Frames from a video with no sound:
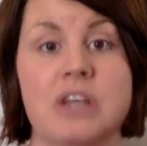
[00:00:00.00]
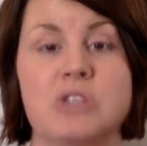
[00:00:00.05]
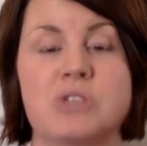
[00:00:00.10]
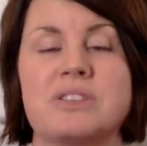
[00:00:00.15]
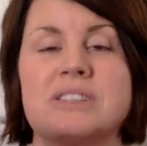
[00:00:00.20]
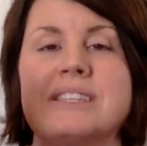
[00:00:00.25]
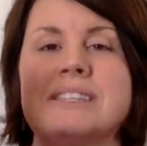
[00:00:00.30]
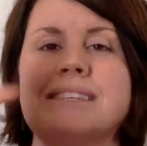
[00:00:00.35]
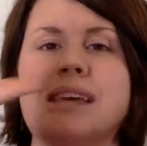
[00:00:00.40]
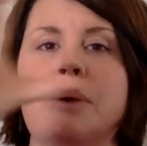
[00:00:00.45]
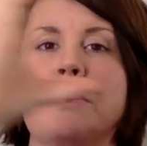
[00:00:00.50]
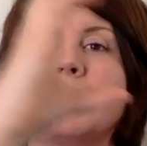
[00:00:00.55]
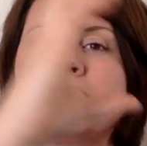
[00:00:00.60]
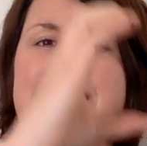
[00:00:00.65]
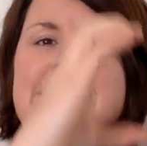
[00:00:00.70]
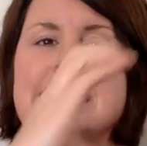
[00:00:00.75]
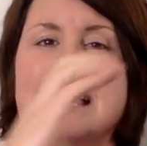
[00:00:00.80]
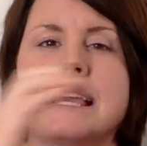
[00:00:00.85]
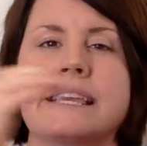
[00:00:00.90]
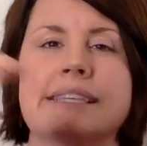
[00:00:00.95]
This is how we
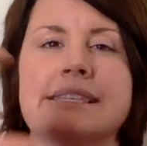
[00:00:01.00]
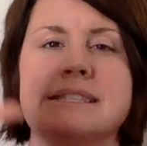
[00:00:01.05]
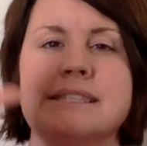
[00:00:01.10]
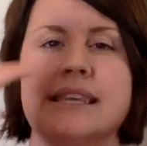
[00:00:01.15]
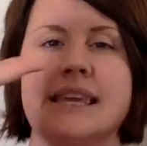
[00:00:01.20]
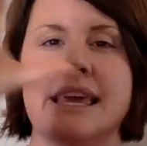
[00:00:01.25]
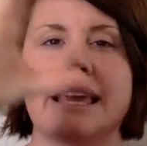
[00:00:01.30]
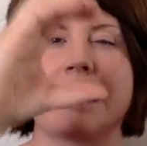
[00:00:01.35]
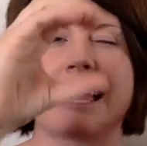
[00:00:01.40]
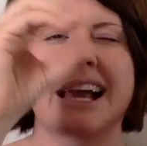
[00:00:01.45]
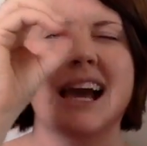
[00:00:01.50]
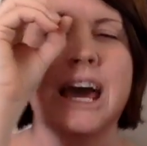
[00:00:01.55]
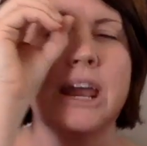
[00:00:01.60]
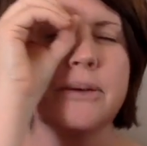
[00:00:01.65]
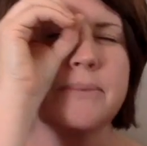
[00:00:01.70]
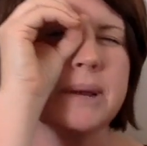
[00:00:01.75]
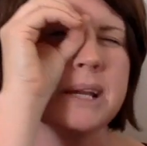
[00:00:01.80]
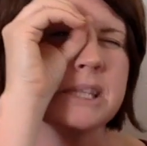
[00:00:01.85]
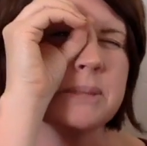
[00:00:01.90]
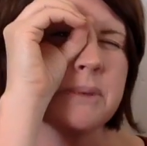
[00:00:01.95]
say seek. It kind
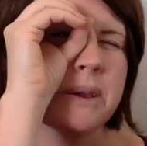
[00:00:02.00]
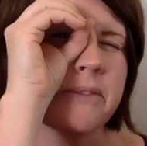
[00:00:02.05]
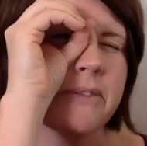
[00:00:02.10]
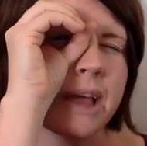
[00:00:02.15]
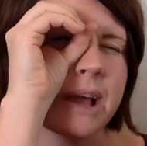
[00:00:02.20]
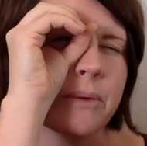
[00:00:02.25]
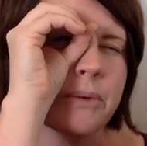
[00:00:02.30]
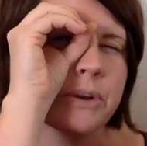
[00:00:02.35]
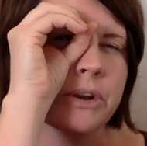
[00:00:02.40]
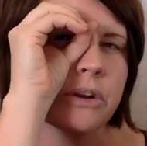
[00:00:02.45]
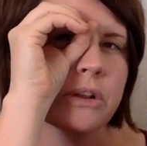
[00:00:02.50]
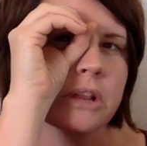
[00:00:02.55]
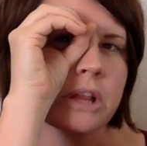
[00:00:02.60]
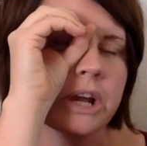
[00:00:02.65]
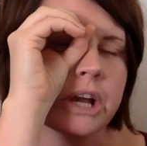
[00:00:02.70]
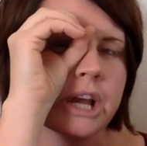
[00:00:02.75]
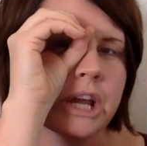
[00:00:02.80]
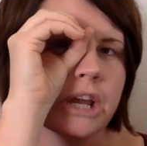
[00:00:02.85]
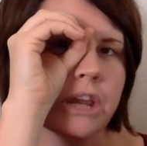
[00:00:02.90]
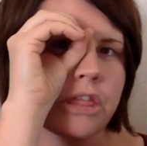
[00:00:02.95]
of reminds me of like when you're
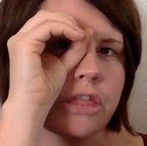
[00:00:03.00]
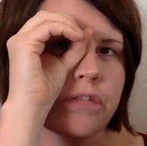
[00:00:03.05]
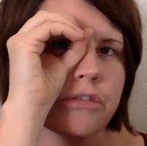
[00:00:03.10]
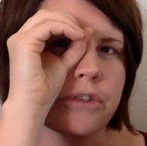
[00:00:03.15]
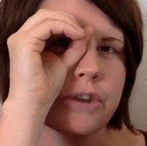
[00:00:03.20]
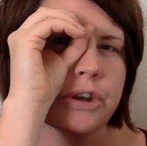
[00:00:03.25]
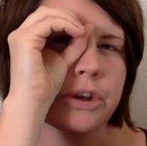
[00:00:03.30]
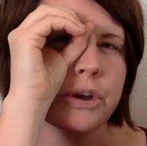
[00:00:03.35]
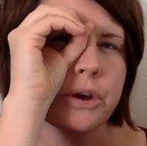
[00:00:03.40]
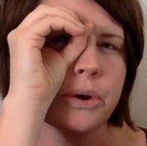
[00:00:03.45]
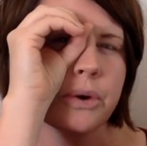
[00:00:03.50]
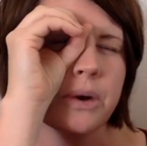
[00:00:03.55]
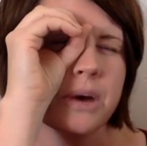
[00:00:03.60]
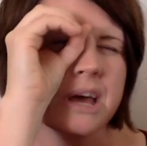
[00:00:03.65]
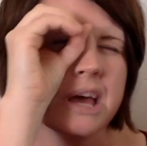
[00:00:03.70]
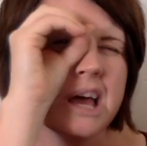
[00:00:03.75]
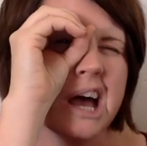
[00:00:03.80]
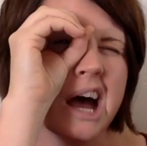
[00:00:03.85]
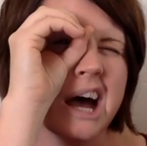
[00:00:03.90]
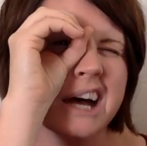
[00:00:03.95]
looking through
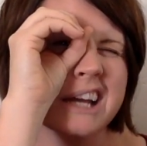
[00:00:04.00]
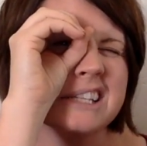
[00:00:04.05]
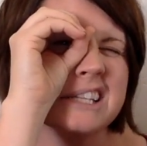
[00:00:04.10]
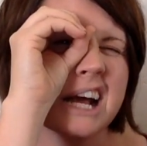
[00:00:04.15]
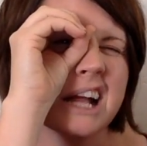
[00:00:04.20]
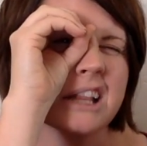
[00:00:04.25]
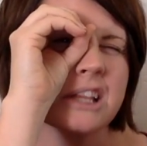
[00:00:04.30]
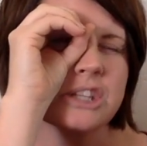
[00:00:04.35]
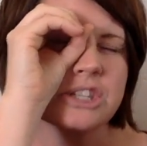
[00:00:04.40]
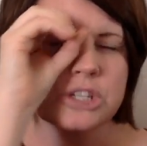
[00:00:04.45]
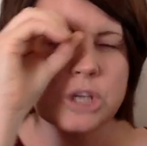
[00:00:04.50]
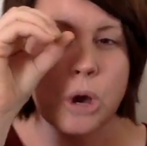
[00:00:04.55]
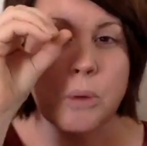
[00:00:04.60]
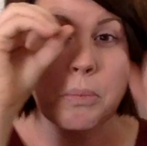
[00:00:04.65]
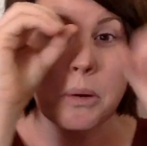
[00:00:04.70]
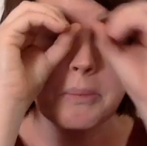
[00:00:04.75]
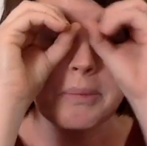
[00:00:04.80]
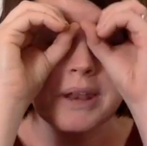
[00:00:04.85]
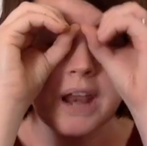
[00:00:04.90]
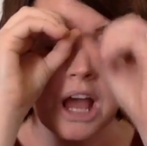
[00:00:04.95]
a telescope
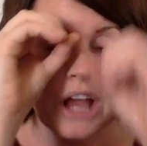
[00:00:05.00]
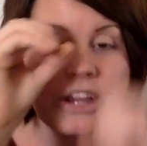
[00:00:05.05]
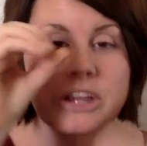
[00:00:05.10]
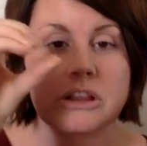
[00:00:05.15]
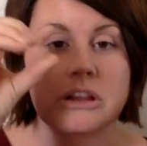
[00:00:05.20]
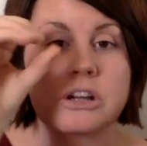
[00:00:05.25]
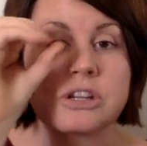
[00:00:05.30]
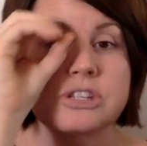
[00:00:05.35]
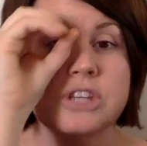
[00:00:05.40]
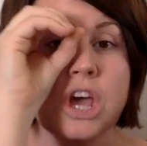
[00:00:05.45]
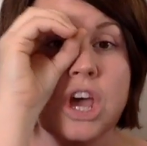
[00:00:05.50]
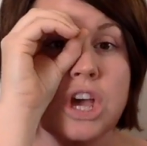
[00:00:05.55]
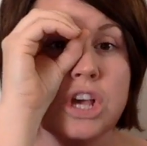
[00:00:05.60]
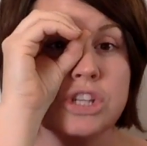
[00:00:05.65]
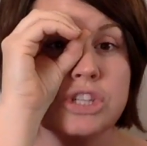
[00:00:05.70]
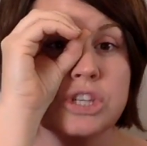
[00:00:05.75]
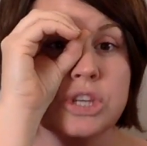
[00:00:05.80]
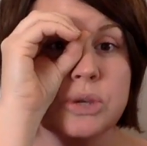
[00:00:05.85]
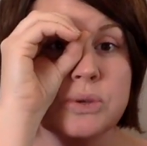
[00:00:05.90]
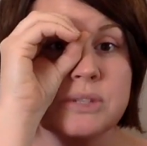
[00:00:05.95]
or binoculars.
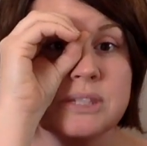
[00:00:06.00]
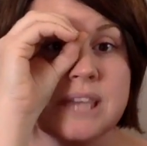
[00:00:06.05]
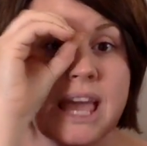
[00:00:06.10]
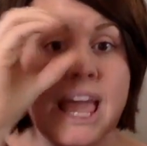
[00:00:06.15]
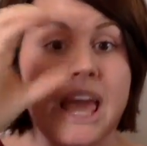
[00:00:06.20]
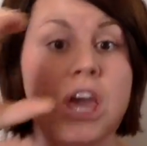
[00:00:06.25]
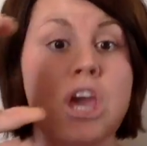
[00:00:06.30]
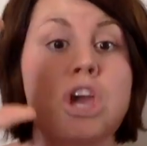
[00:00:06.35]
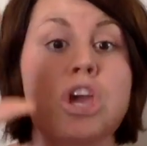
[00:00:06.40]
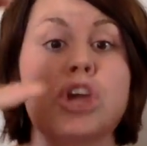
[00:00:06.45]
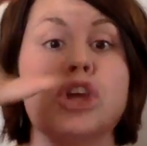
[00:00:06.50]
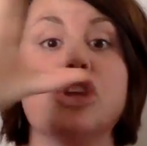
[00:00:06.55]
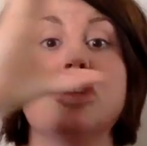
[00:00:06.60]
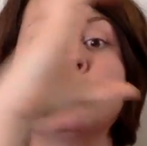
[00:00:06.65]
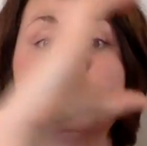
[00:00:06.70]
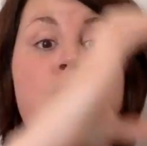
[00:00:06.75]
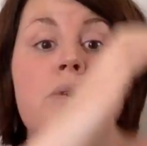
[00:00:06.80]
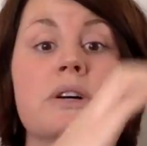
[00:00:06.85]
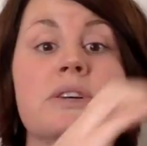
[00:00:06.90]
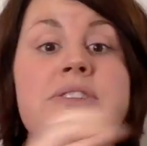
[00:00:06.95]
So you say,
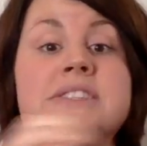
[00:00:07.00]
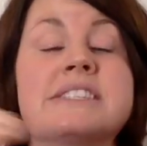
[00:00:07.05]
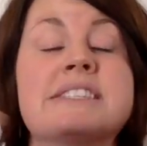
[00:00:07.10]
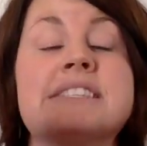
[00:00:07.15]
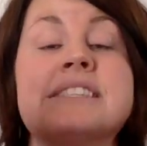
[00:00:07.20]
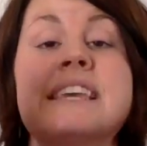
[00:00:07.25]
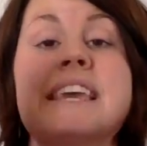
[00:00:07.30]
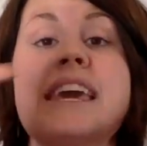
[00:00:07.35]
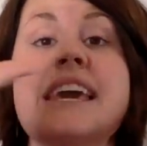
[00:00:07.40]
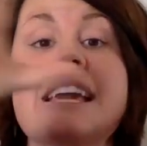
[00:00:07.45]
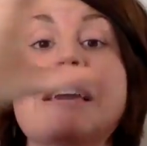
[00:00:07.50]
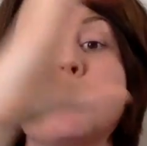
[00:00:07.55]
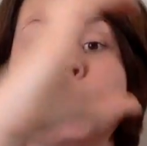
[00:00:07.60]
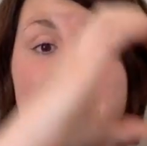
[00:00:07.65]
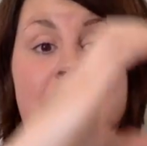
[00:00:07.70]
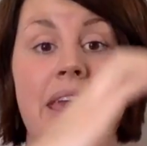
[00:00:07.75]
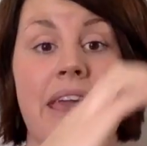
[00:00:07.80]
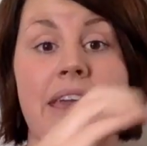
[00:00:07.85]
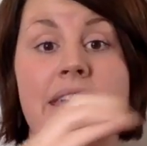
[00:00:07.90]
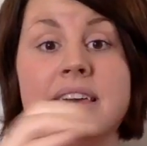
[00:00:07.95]
"You will seek
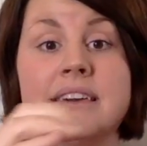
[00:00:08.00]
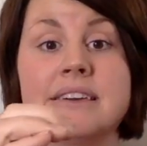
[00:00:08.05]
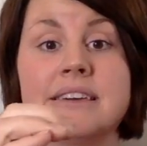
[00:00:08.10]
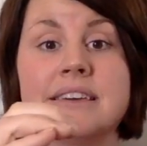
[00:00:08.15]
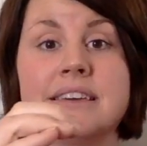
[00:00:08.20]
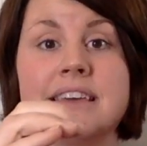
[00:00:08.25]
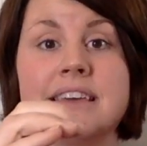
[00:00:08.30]
me